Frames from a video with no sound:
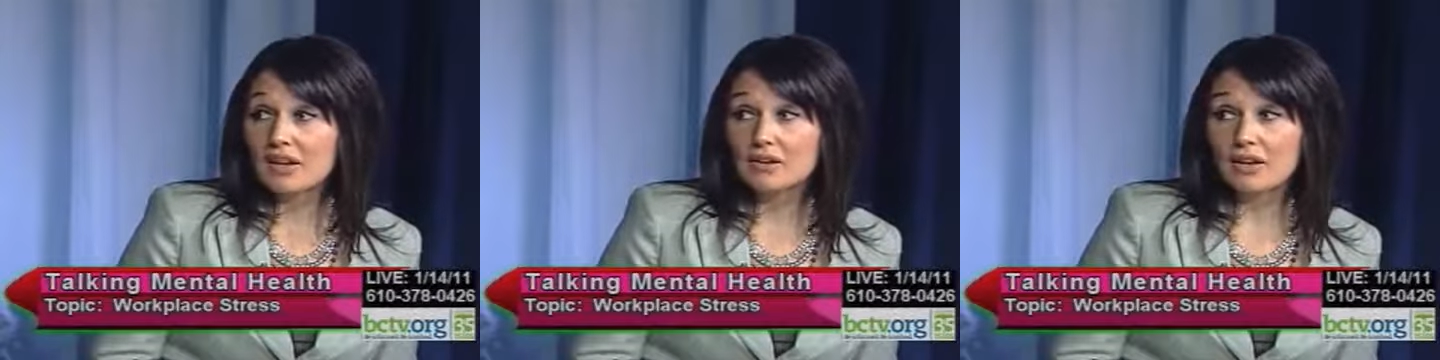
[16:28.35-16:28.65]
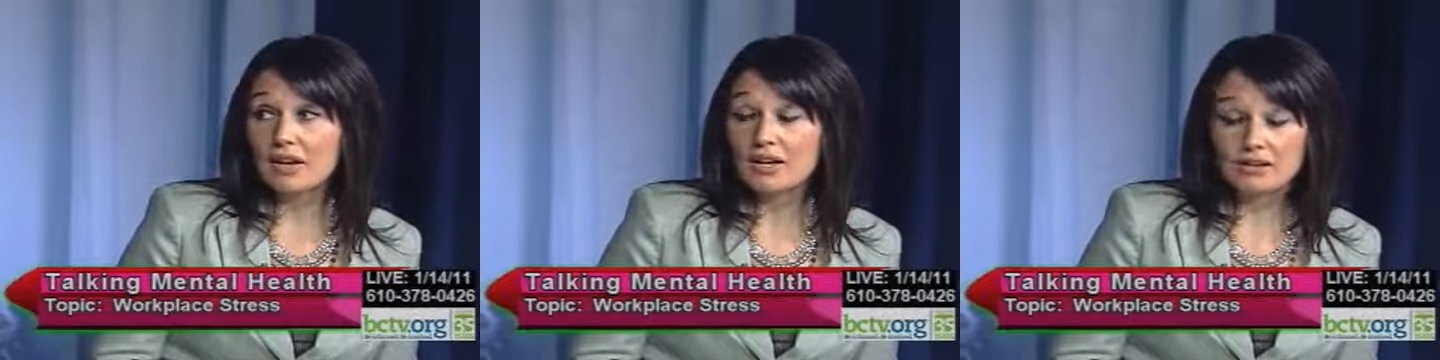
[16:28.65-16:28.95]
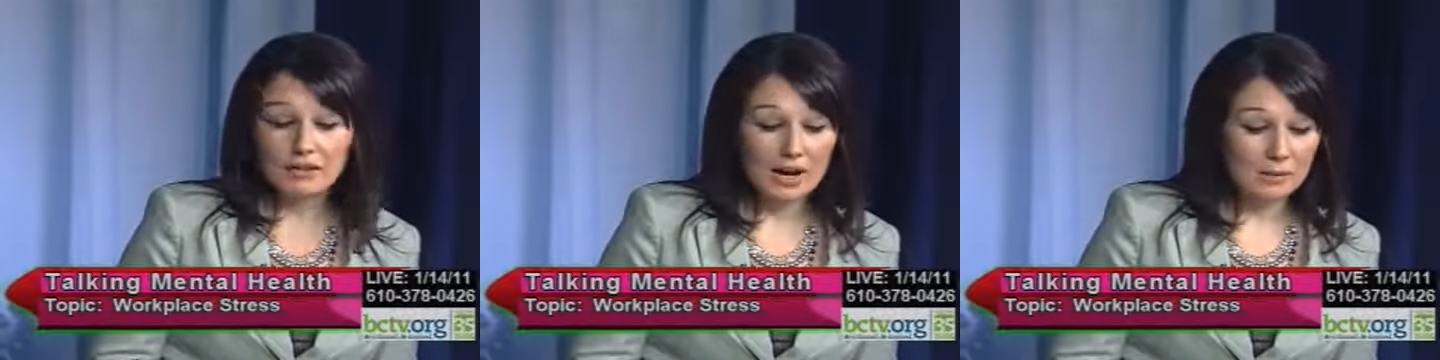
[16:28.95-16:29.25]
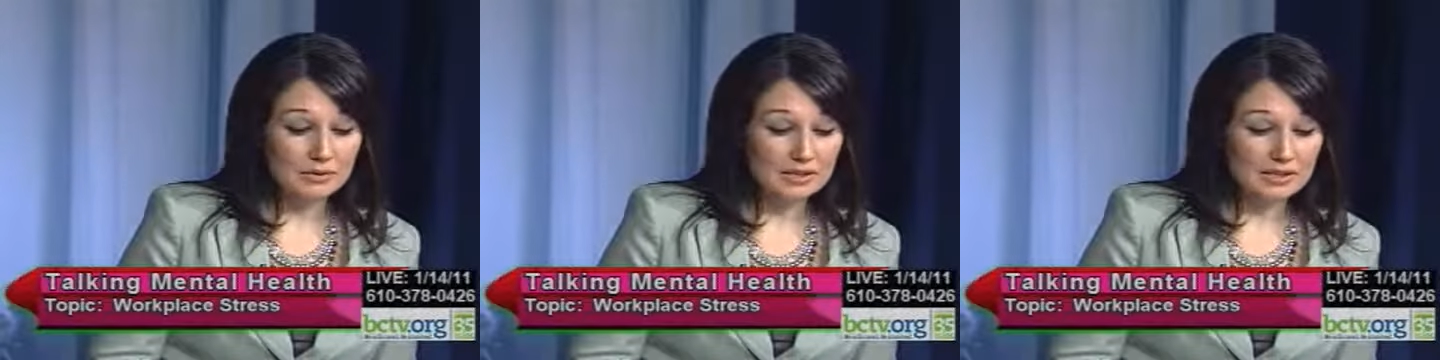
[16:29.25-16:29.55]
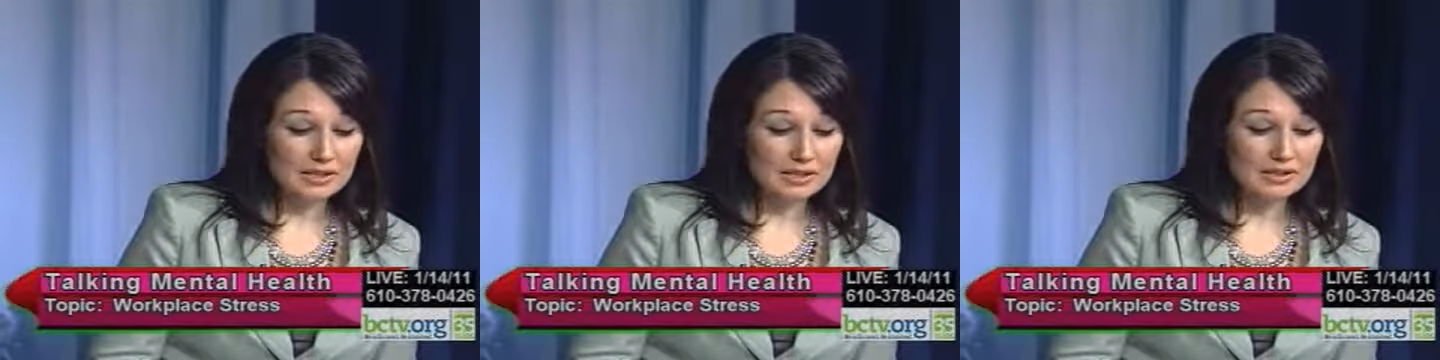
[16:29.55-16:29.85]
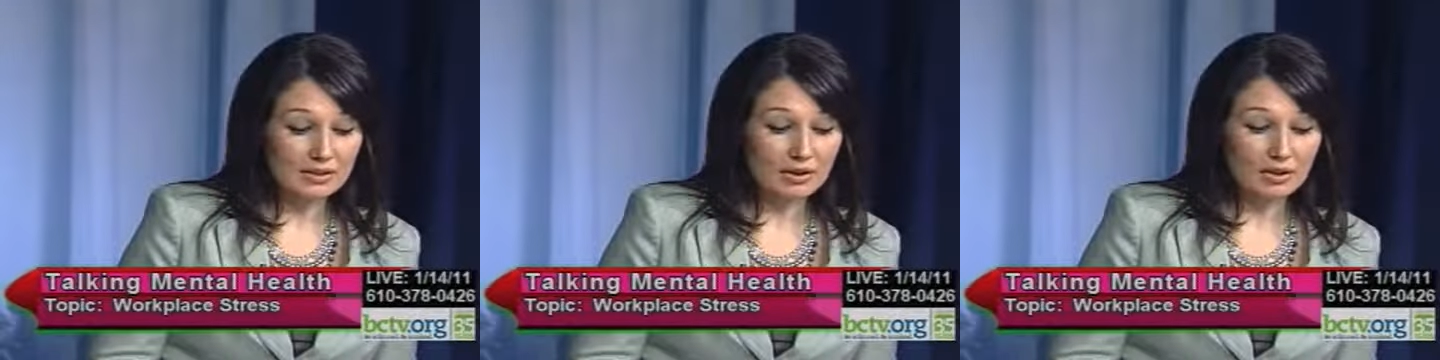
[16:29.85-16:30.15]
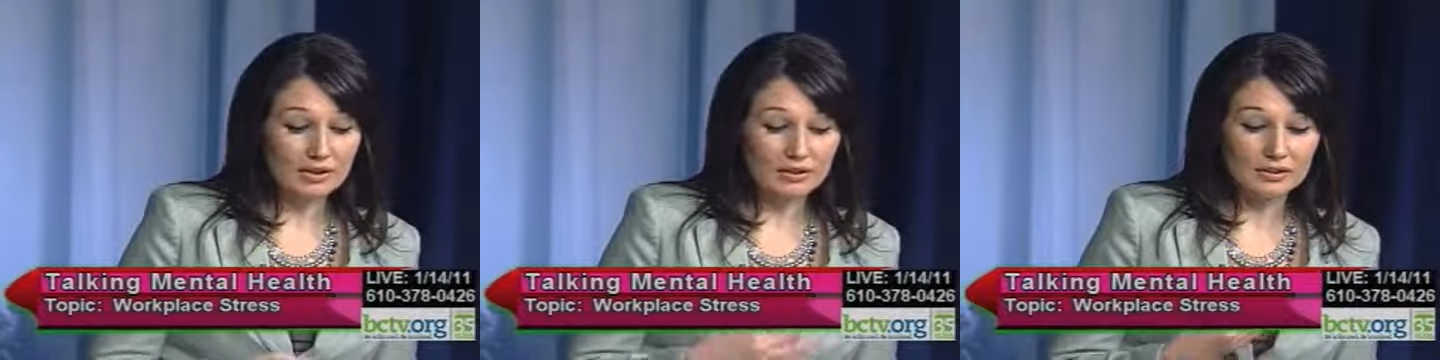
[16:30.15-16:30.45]
a lot of absences
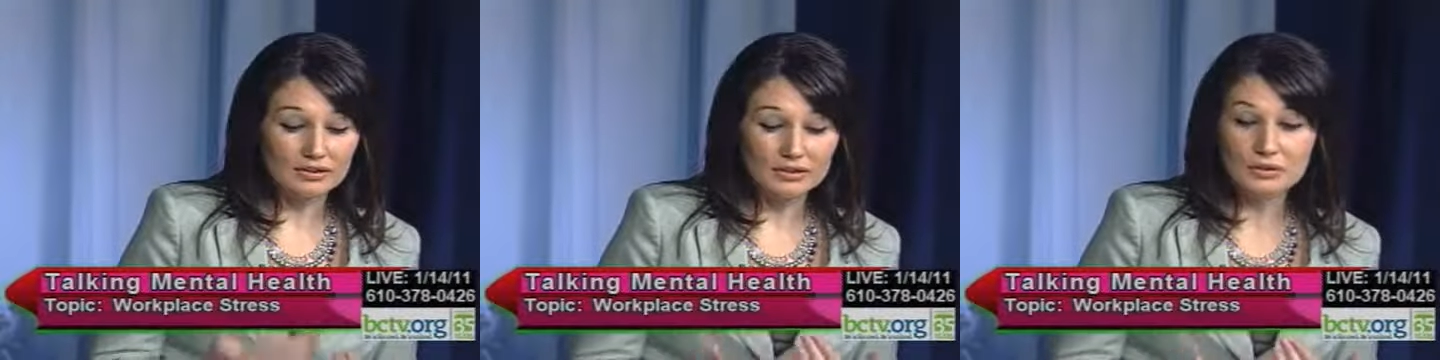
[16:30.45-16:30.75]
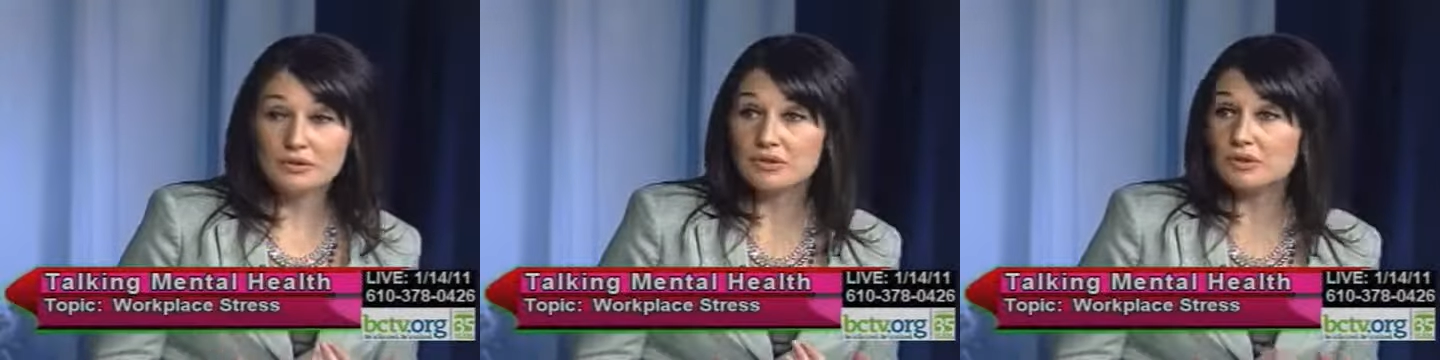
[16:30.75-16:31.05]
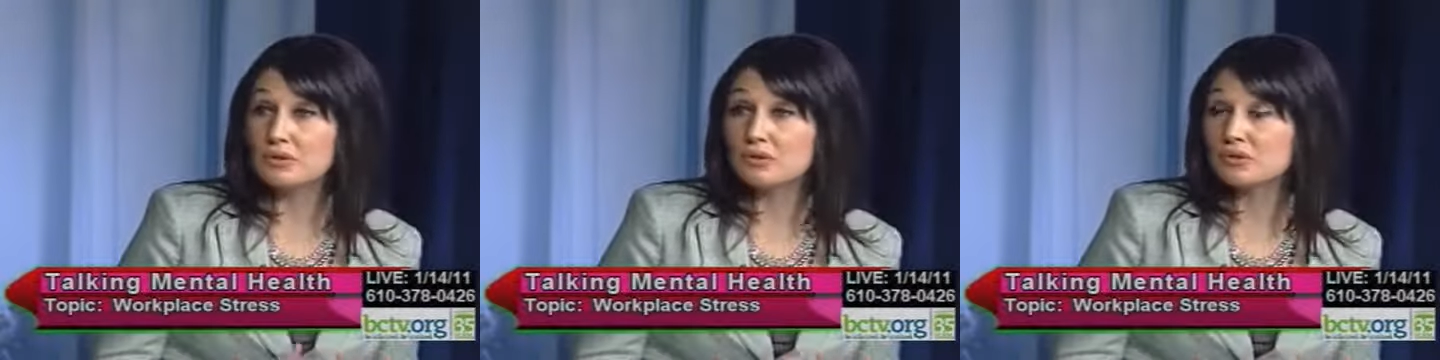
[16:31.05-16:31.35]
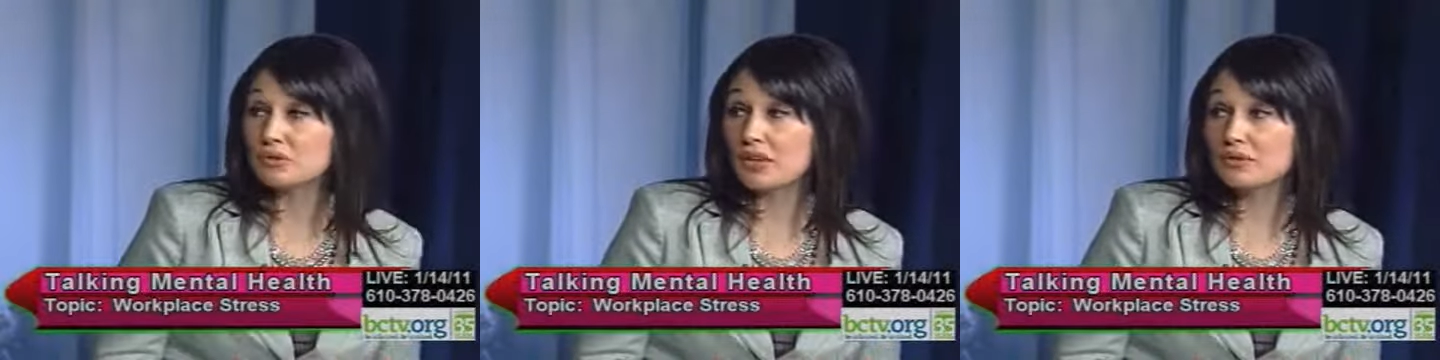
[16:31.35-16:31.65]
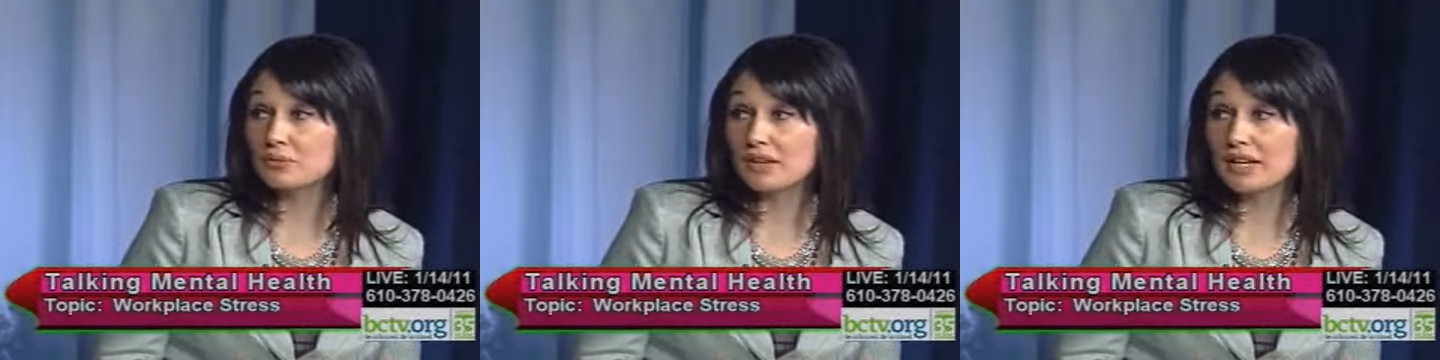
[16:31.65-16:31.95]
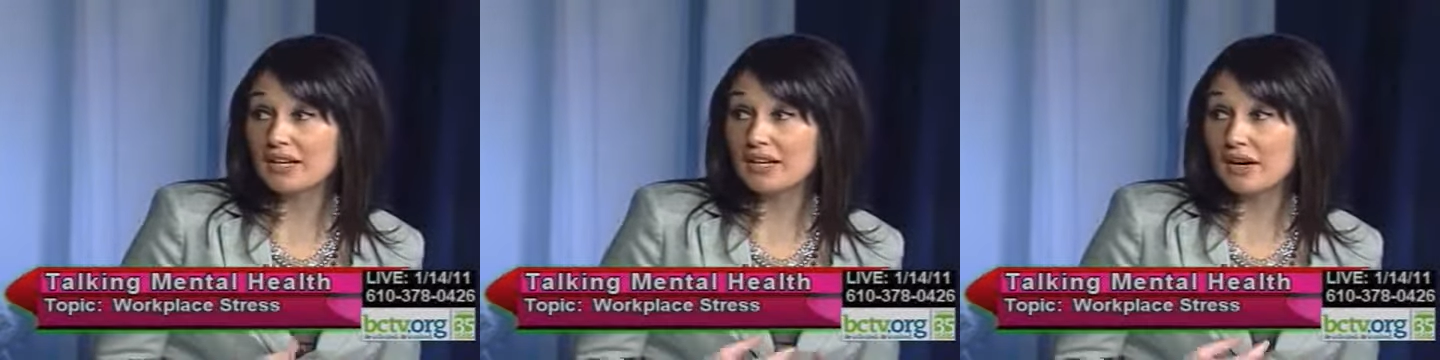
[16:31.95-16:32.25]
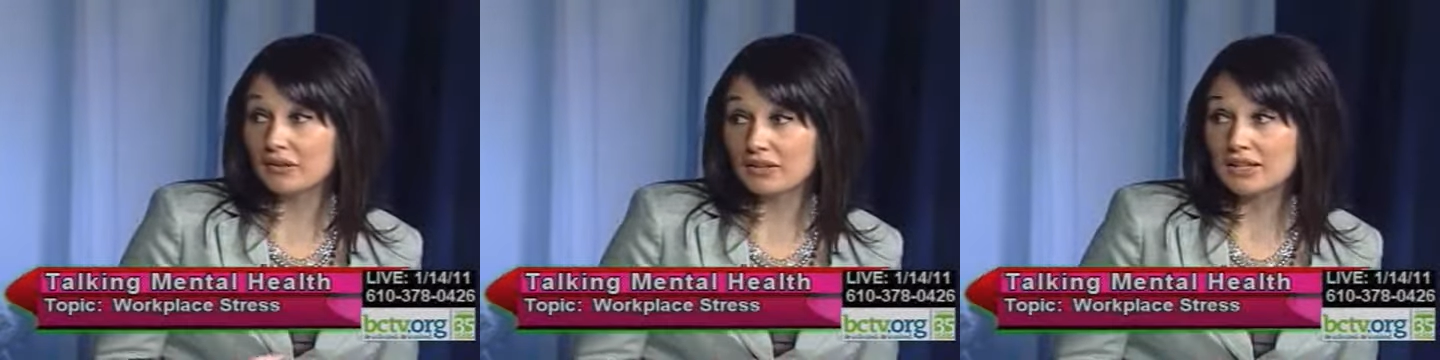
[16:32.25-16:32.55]
are due to stress related
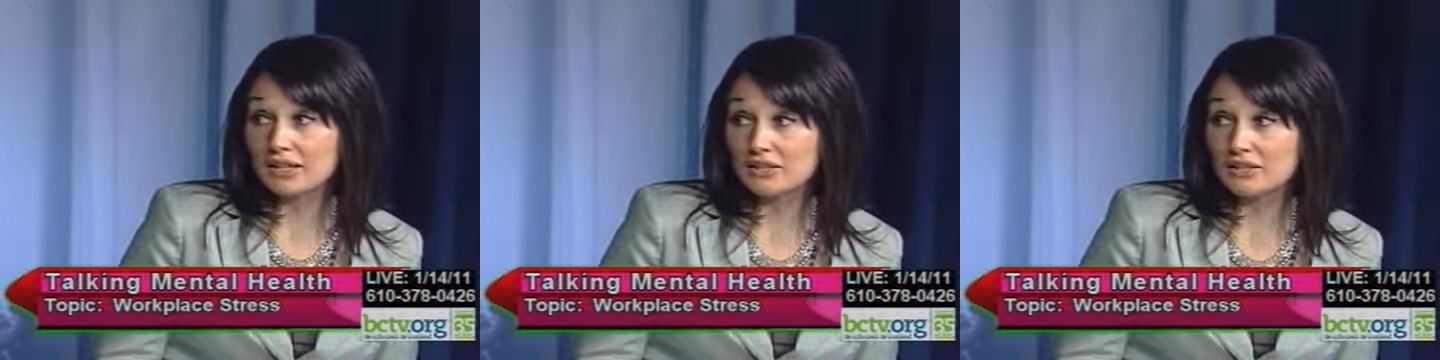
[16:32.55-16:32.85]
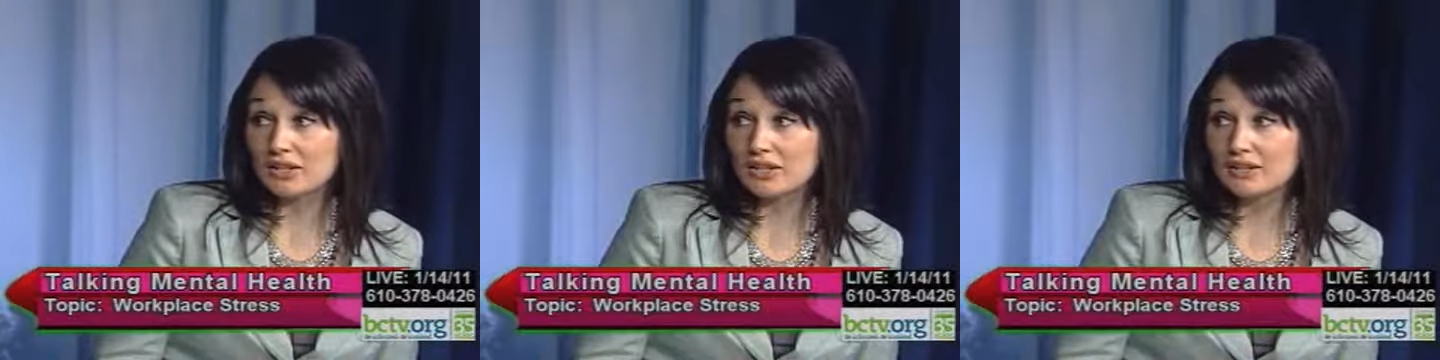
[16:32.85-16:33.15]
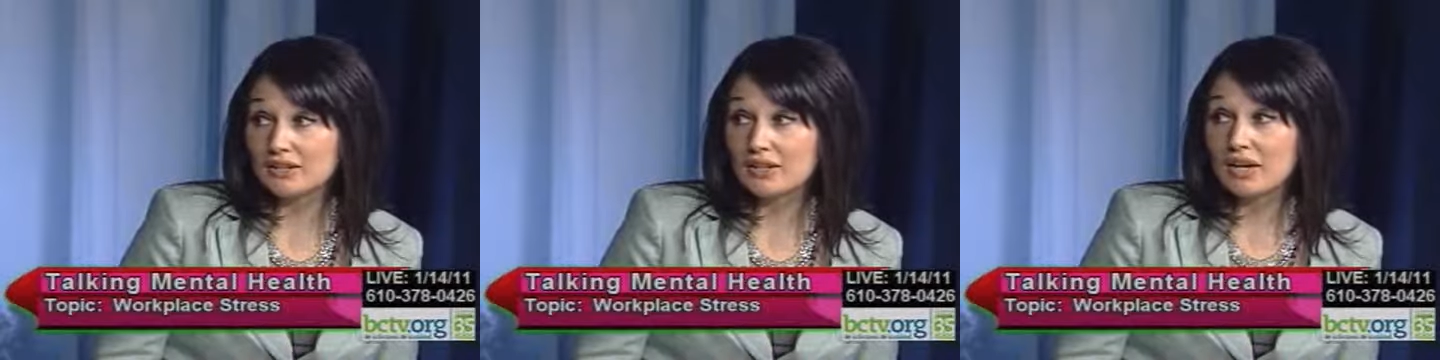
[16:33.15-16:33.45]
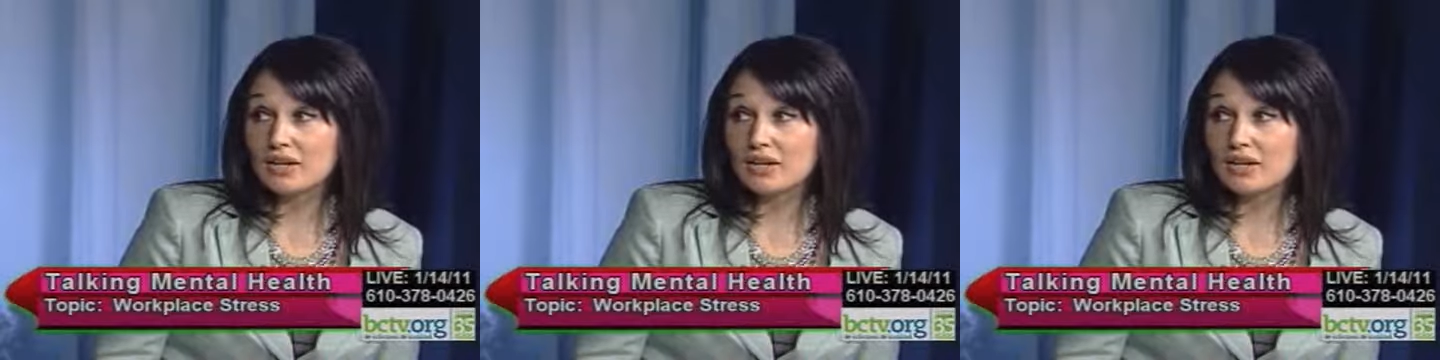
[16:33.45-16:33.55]
health conditions.